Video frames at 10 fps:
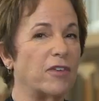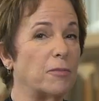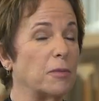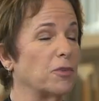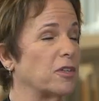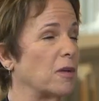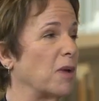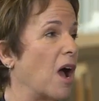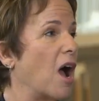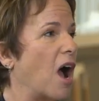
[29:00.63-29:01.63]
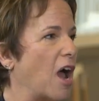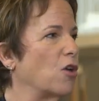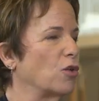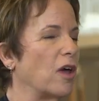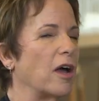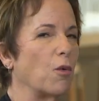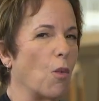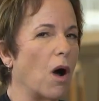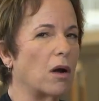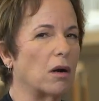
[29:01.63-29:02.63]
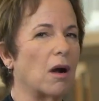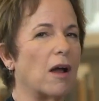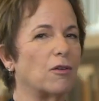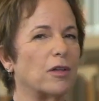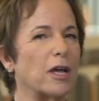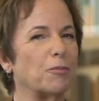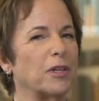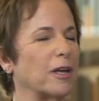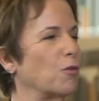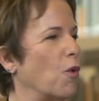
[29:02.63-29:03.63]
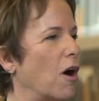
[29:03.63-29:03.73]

I've had people say to me, I don't like water. I don't like plain